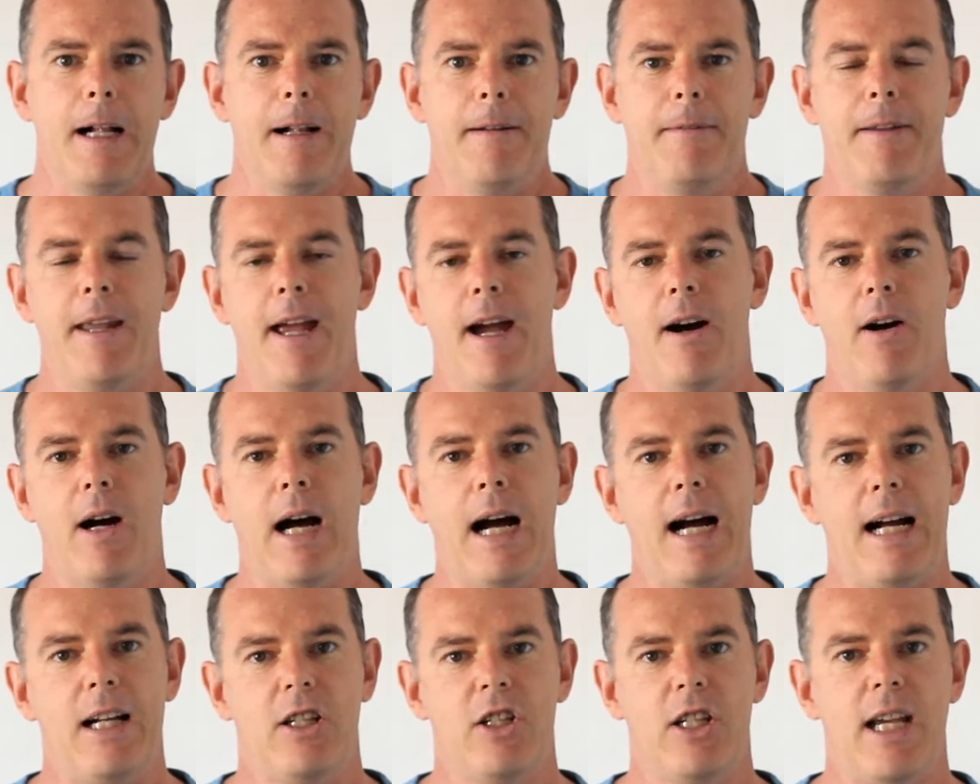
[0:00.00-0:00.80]
Now,
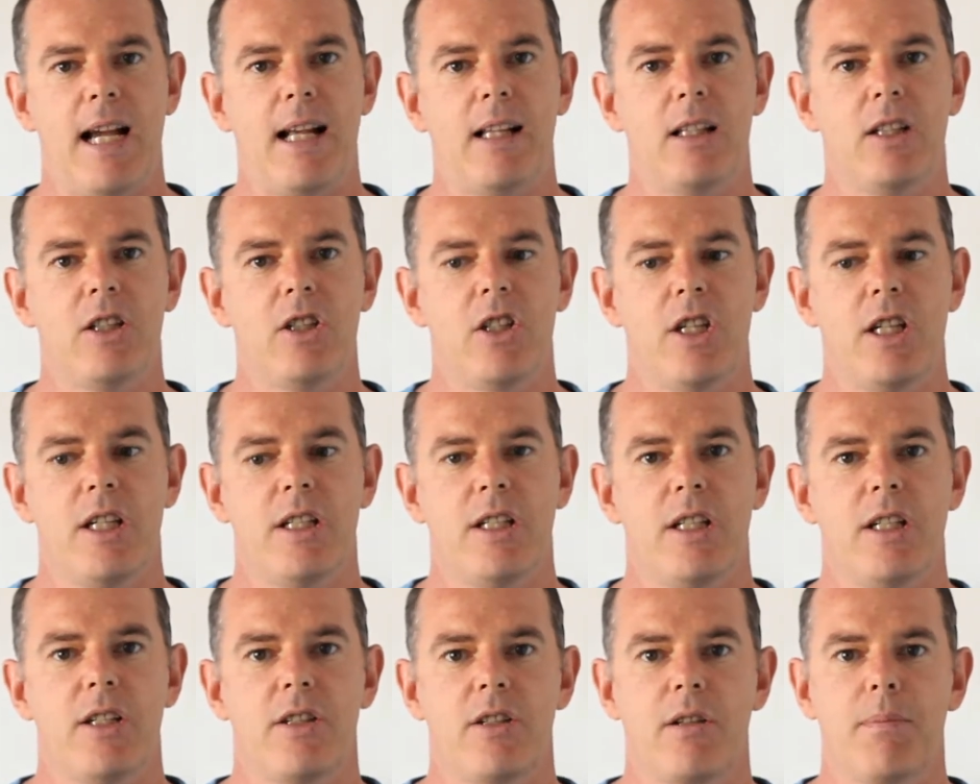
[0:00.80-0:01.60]
our challenge
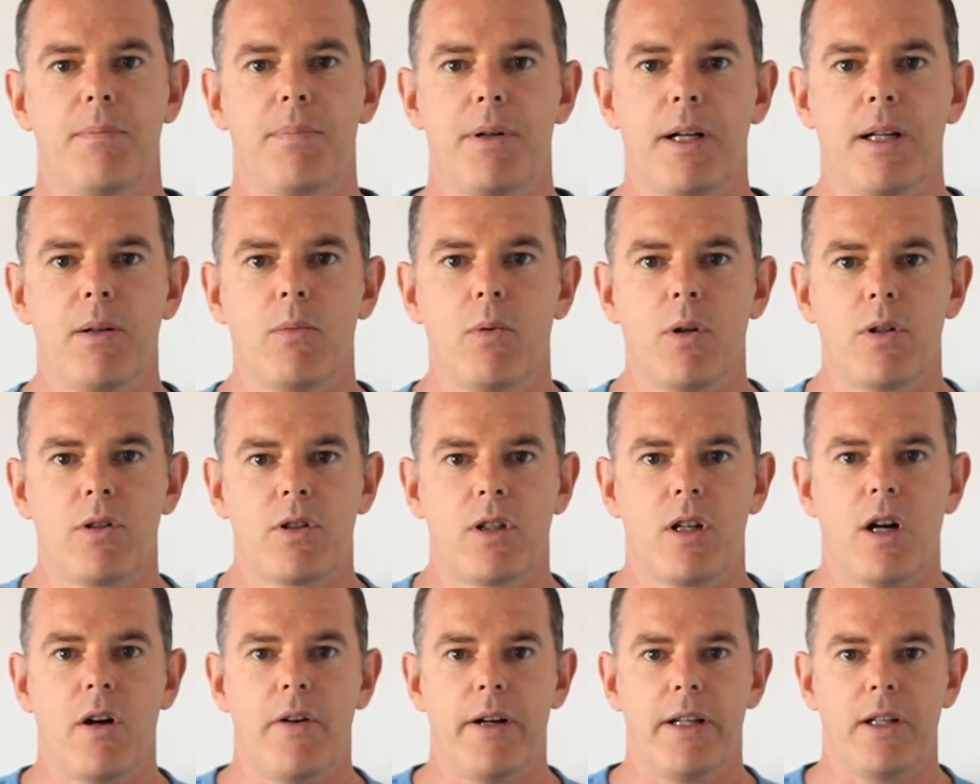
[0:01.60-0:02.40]
is to bring what's
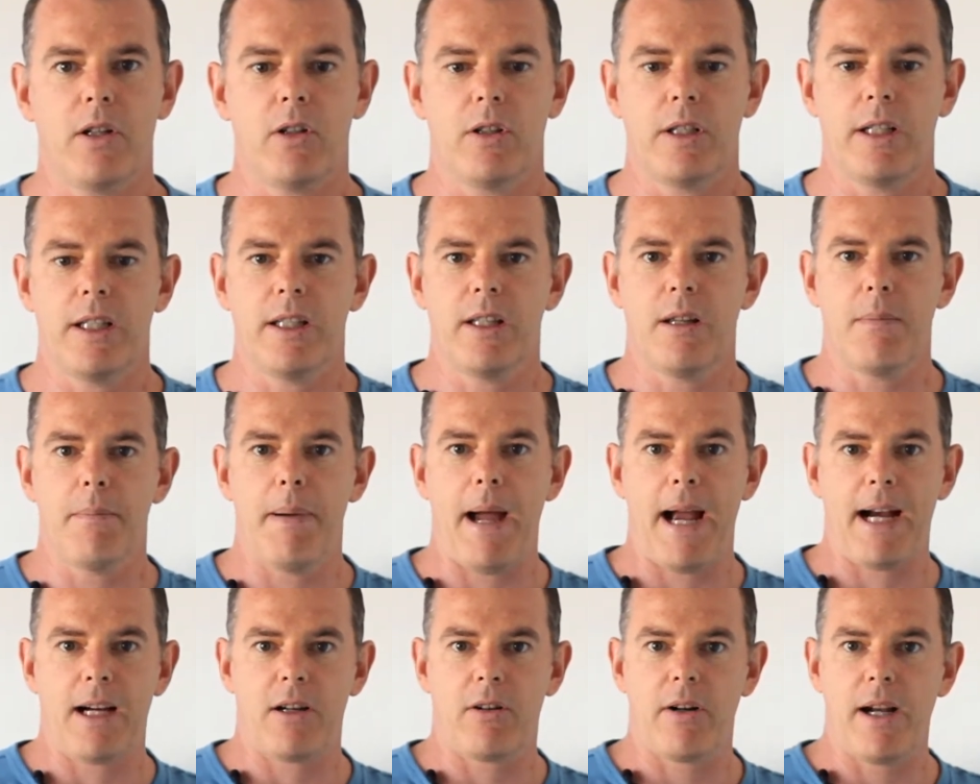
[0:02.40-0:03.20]
going on in the
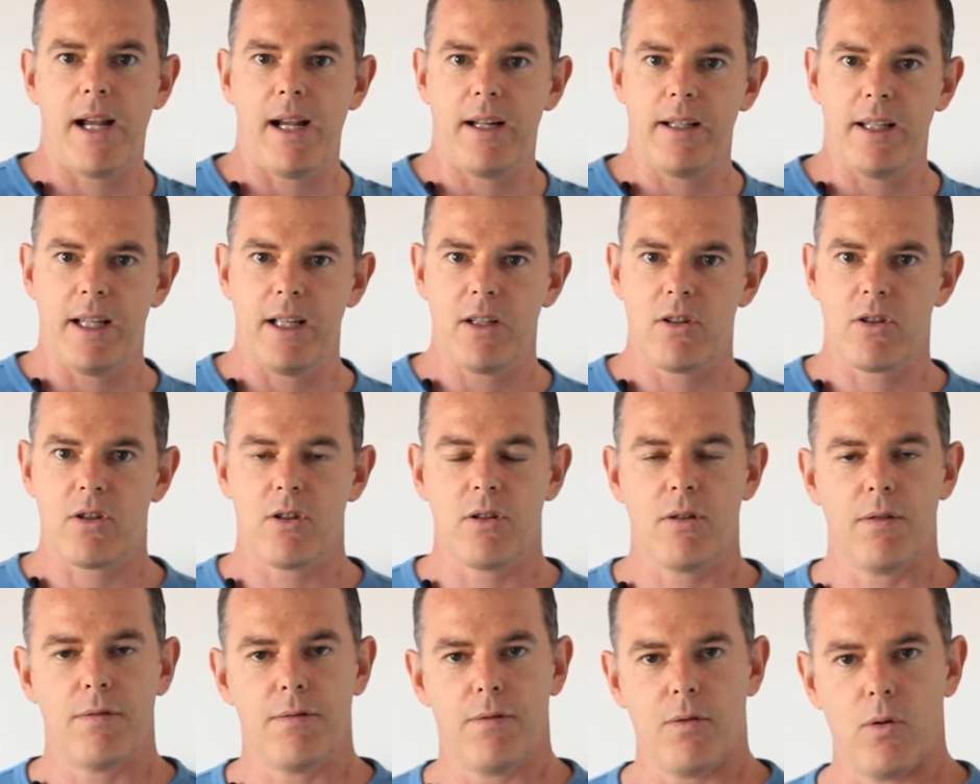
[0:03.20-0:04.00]
background into
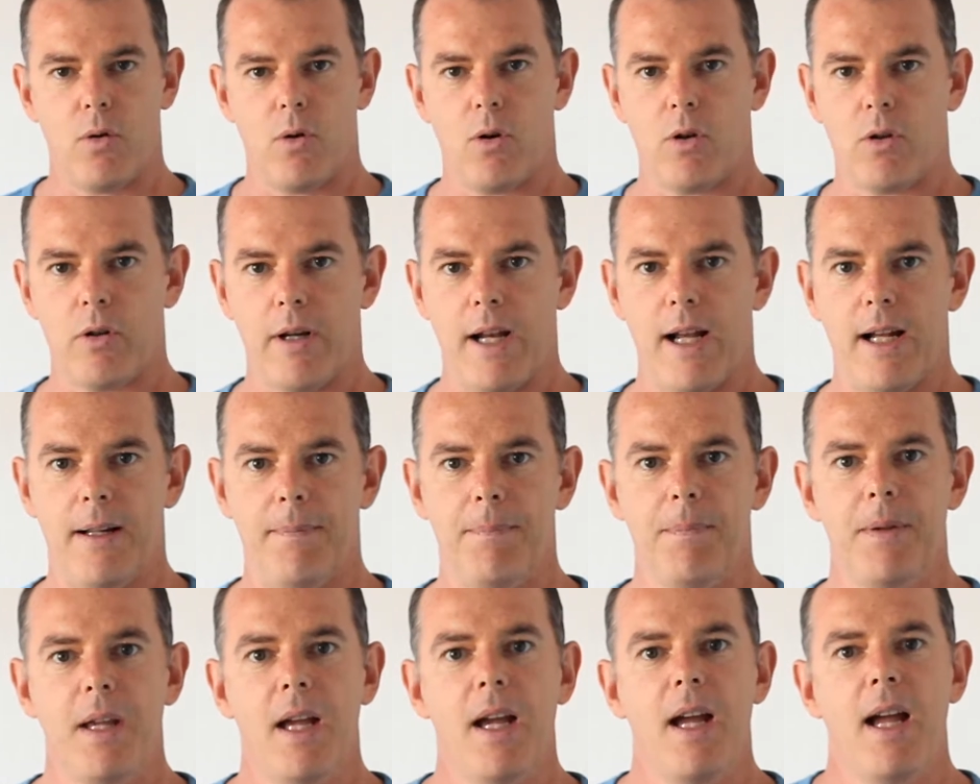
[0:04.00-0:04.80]
the foreground.